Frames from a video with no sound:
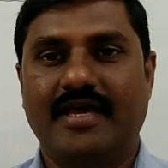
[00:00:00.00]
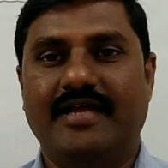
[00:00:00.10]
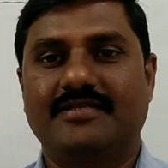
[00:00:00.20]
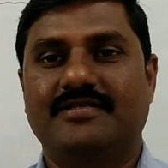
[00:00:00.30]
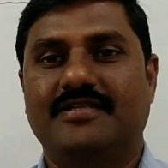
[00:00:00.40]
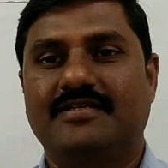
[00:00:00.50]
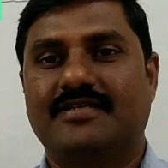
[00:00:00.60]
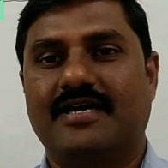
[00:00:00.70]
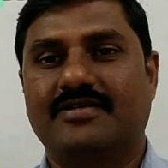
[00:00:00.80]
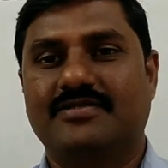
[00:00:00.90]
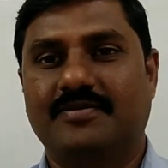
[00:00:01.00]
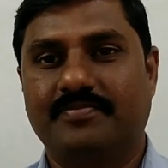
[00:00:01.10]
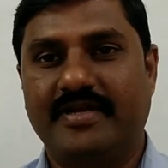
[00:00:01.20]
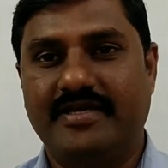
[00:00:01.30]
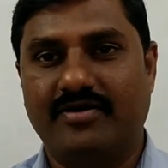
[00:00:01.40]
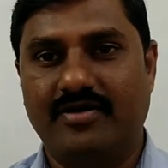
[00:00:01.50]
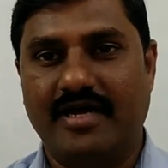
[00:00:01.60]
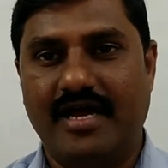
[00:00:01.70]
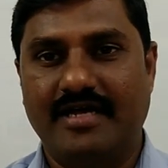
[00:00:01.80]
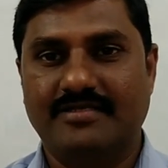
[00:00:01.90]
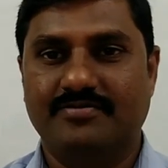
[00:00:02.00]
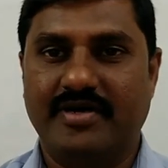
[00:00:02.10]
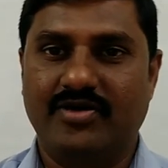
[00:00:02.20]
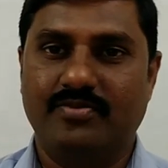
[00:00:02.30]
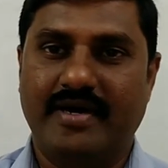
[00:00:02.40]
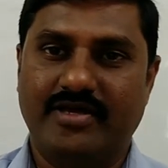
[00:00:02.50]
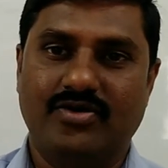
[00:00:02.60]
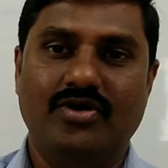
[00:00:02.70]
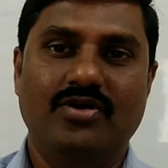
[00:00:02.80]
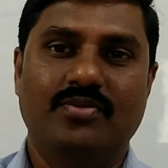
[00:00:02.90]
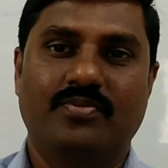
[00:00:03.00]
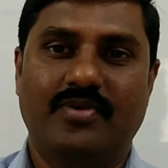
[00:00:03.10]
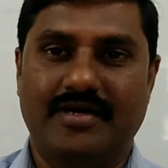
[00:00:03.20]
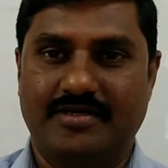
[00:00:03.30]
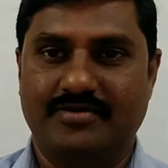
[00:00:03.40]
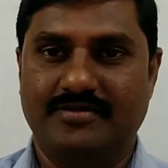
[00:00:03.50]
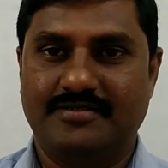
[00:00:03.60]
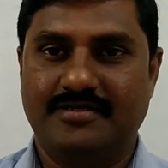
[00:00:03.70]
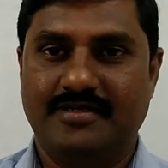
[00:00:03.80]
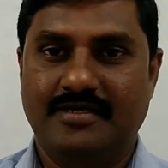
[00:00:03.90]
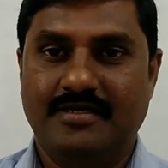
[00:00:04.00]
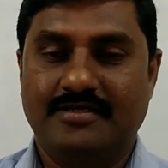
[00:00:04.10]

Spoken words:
Hence these are simply called as biomicromolecules.